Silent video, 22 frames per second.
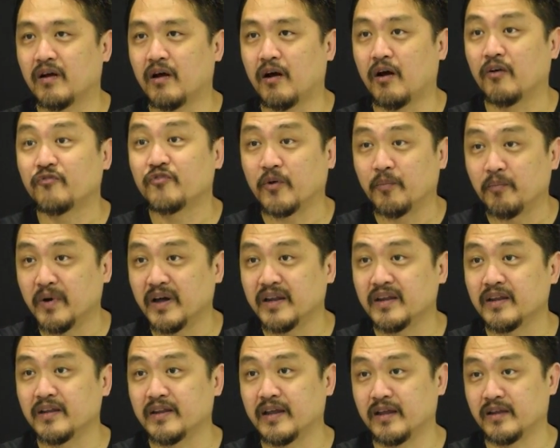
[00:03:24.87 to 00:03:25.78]
of your
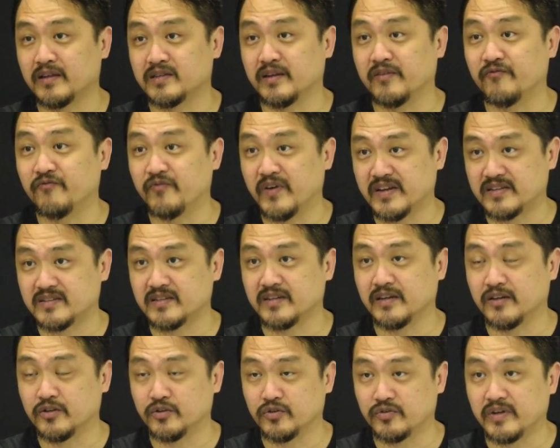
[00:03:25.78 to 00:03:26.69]
money that is invested
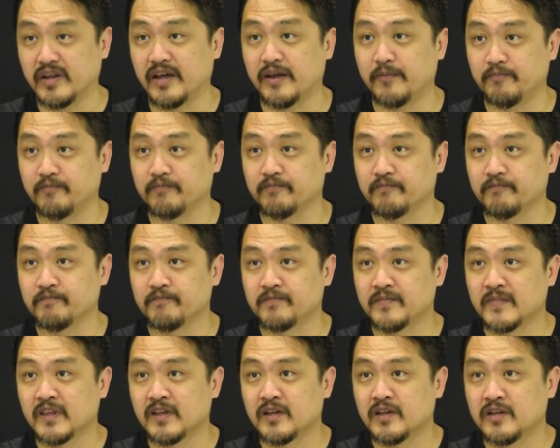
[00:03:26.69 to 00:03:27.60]
into them?
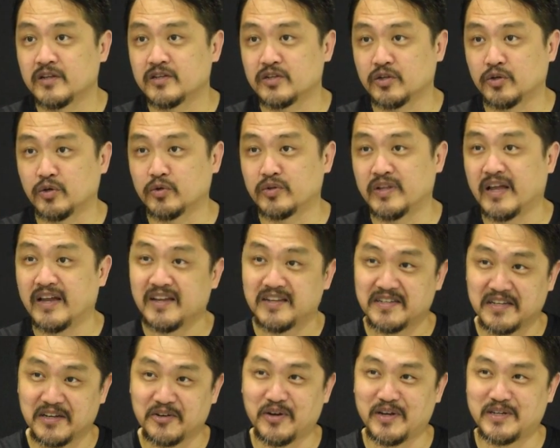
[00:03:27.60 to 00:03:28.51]
So that
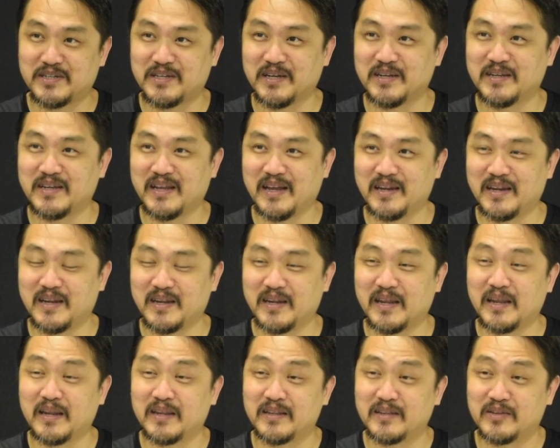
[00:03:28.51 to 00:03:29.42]
is a question that they
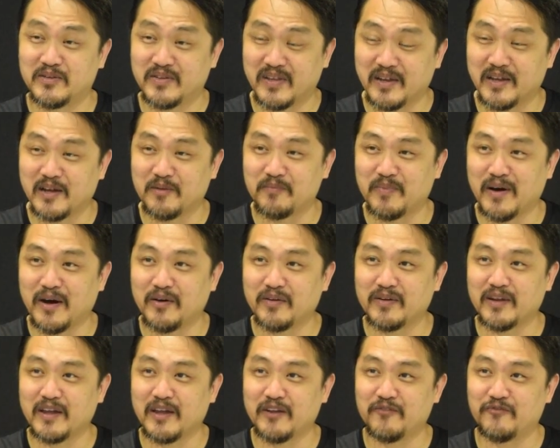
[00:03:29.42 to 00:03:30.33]
need to think
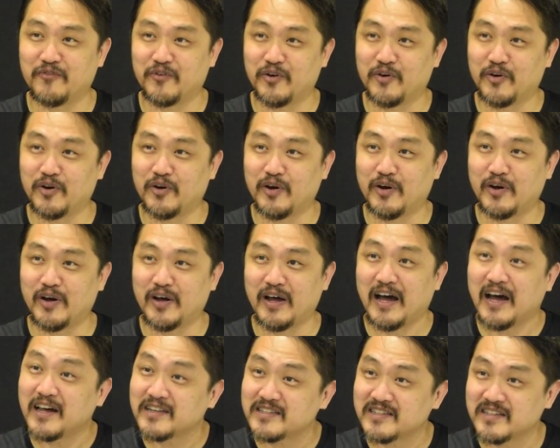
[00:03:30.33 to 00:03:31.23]
about, and for
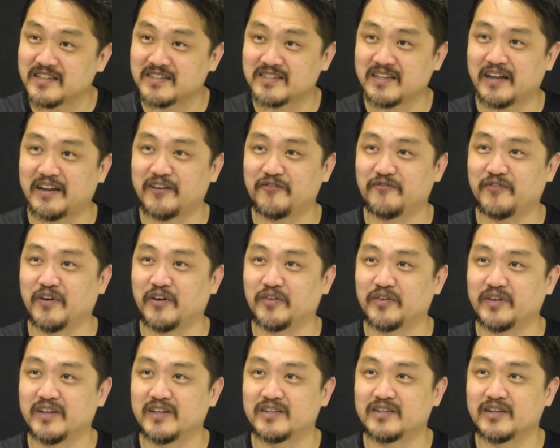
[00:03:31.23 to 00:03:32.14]
us as startup
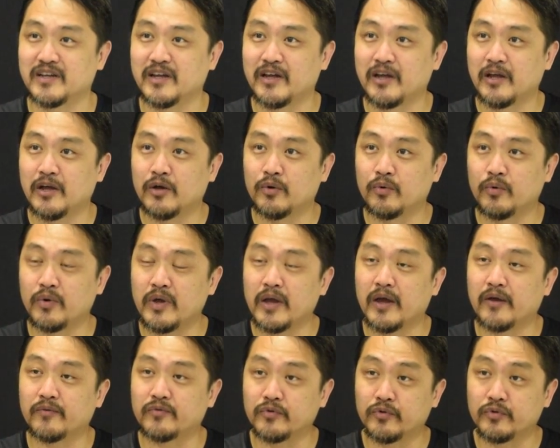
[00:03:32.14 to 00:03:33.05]
founders, we
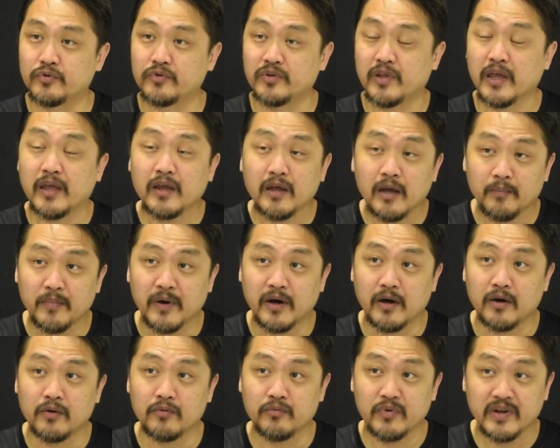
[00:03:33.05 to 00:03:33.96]
have to
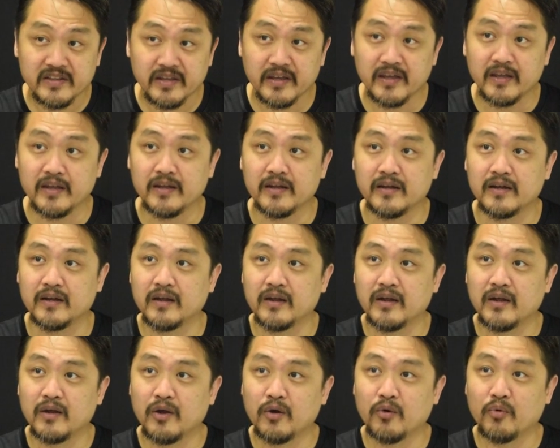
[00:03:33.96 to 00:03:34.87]
rethink
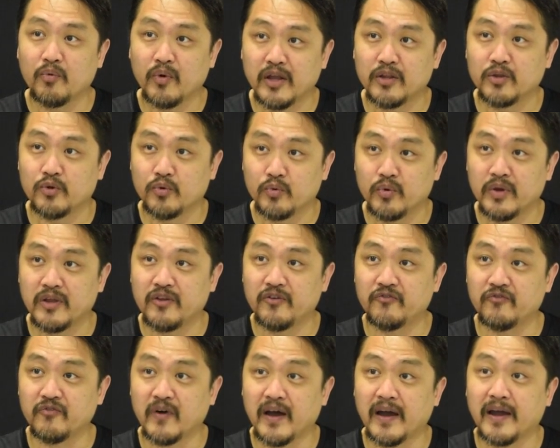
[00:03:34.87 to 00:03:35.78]
where do we
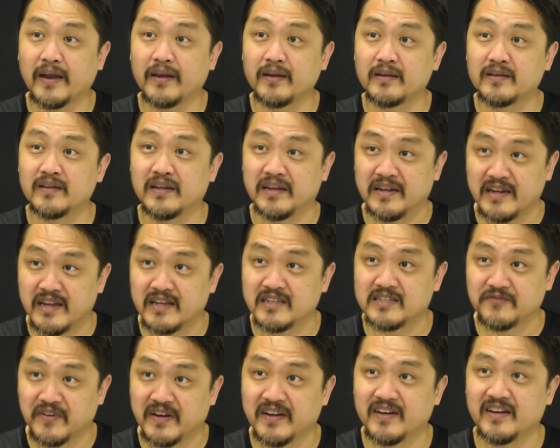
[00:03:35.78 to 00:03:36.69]
find the
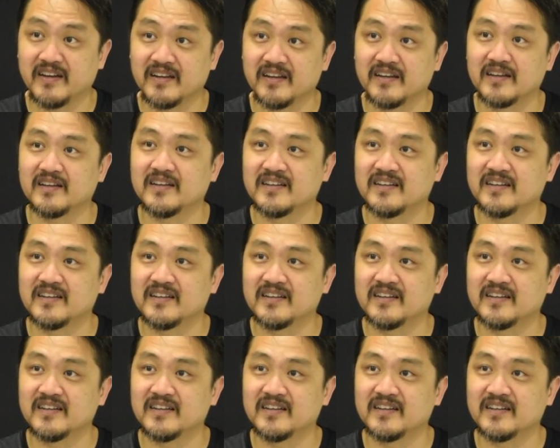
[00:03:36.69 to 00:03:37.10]
next funding.